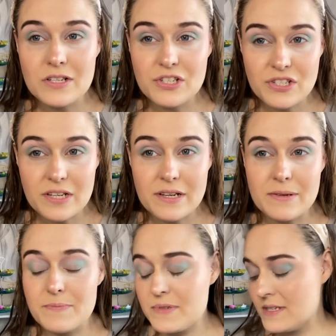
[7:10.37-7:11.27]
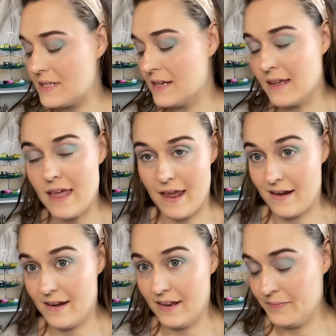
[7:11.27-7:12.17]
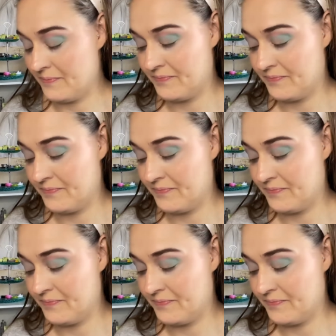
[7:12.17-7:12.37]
chips, and candy.